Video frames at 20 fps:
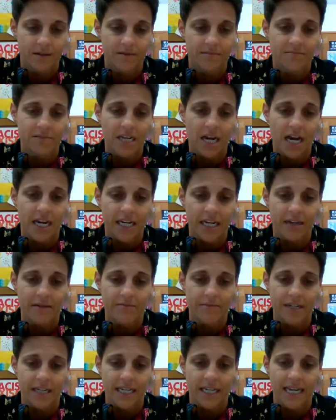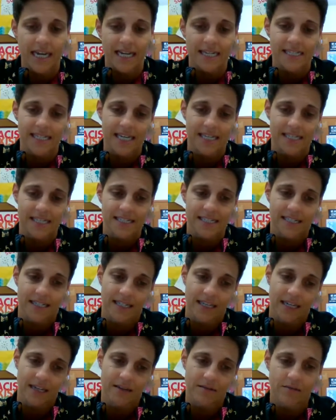Donnie, Nikki asked
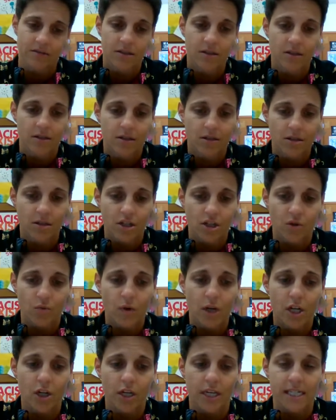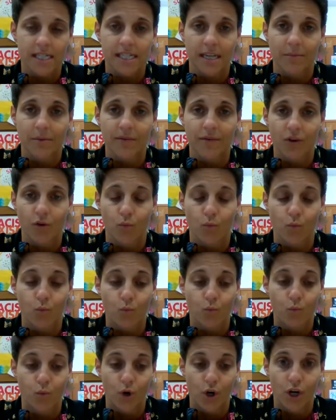hesitantly, could we look at some of your
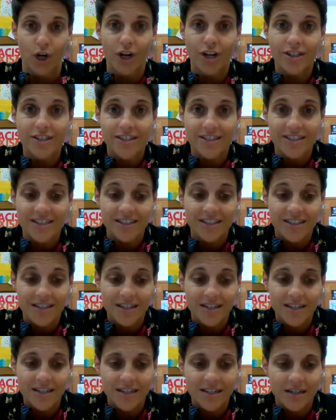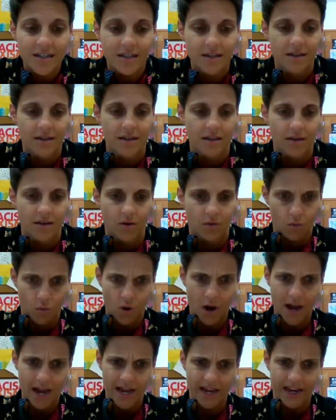words?
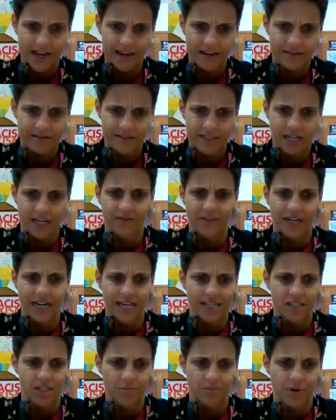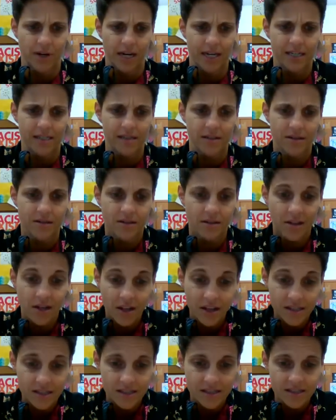Why? Donavan asked, surprised.
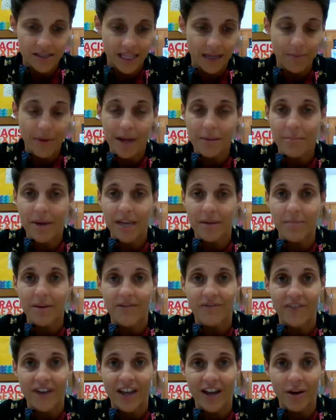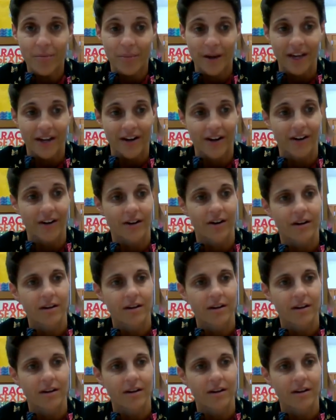'Cause they might make me feel better.